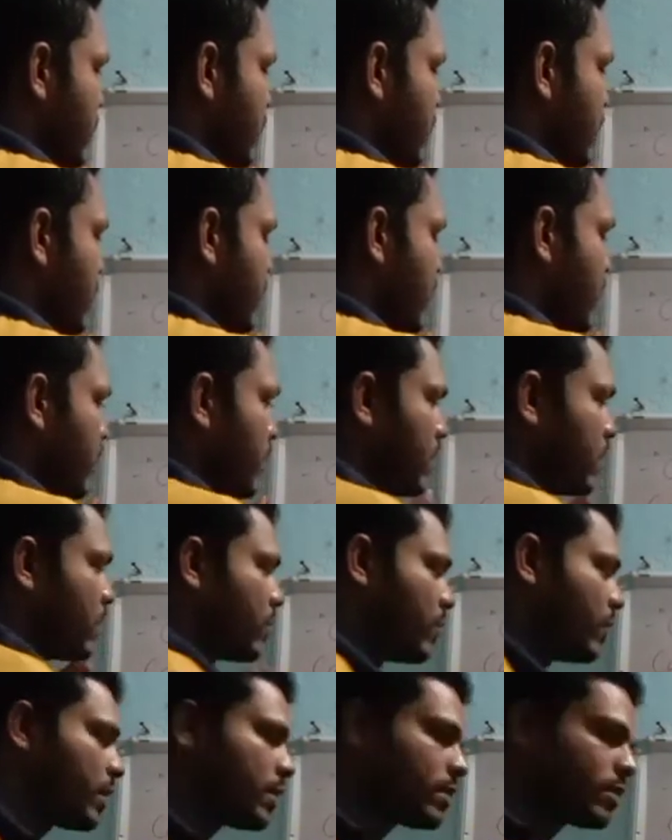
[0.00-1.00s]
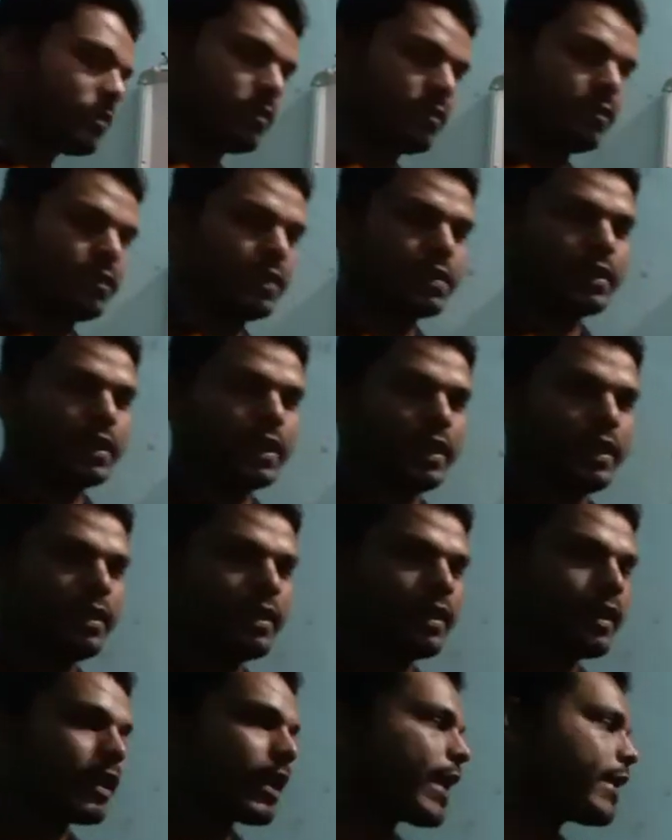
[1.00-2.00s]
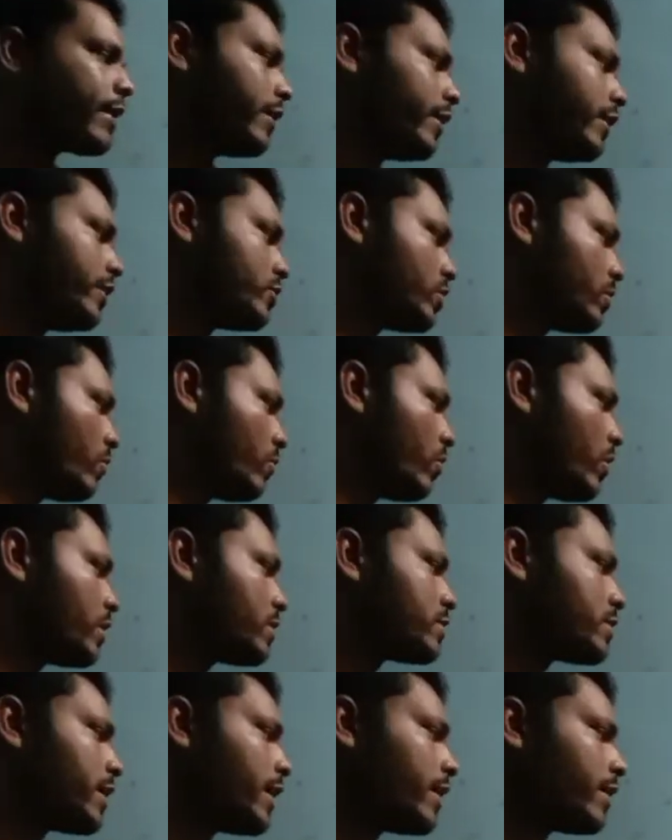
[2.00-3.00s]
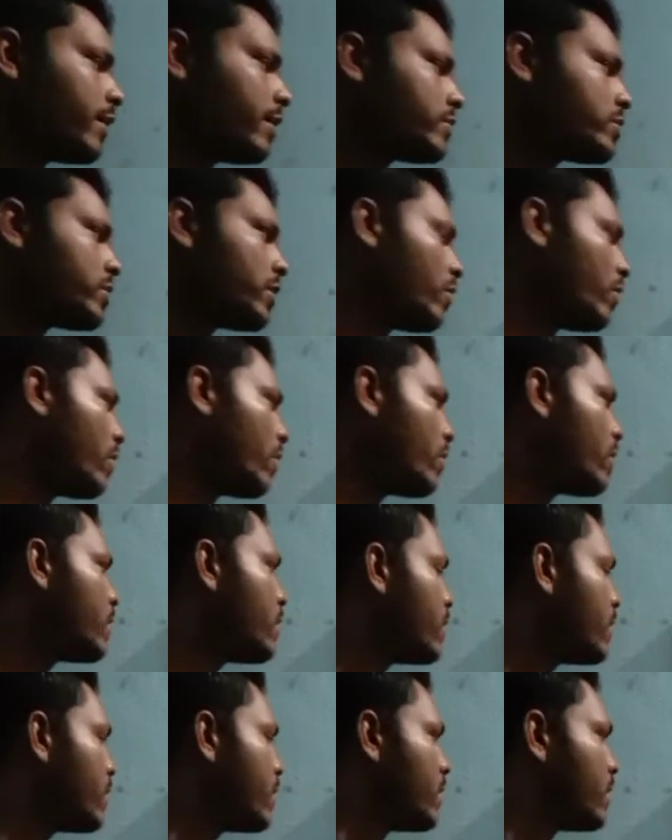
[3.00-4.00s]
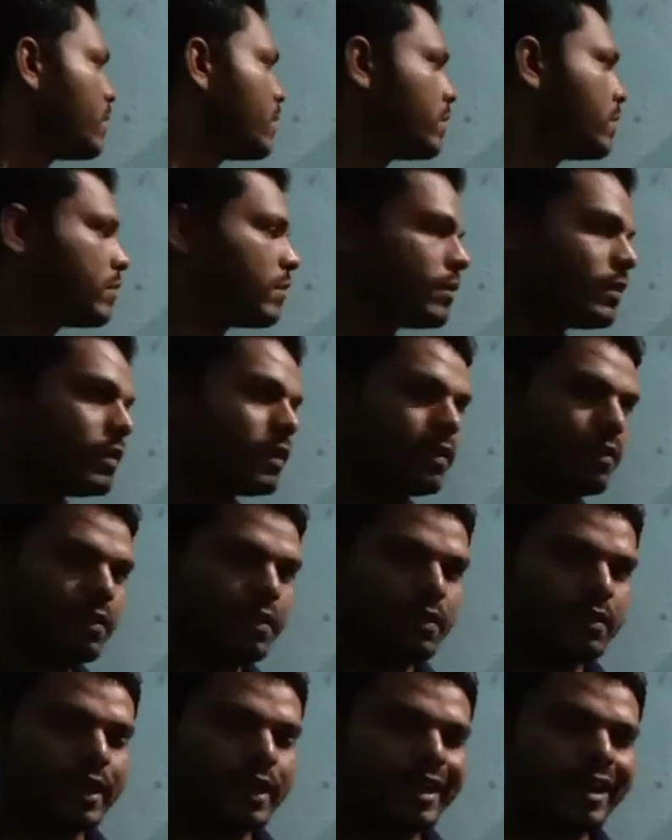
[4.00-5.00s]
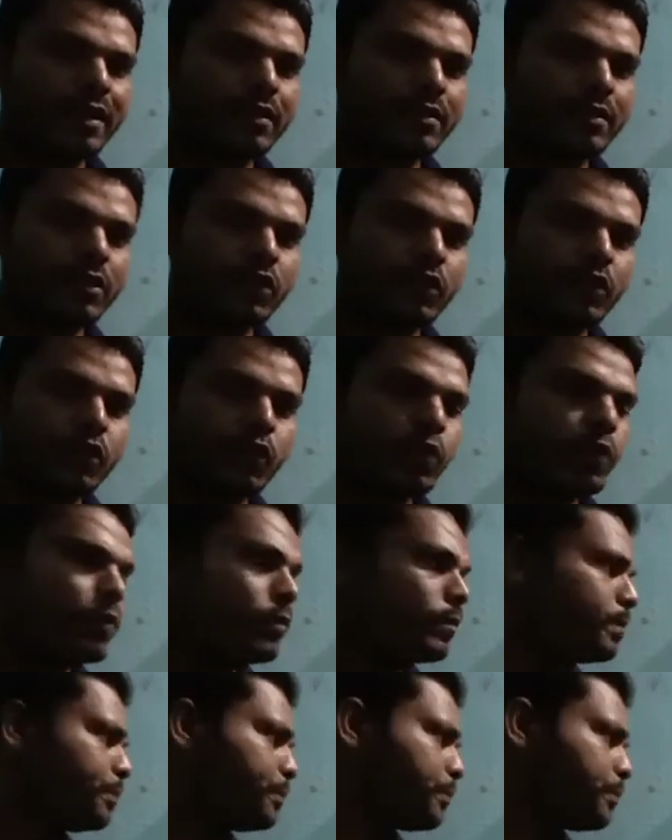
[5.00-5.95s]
Right? First we see catenation. What is catenation? There are the 2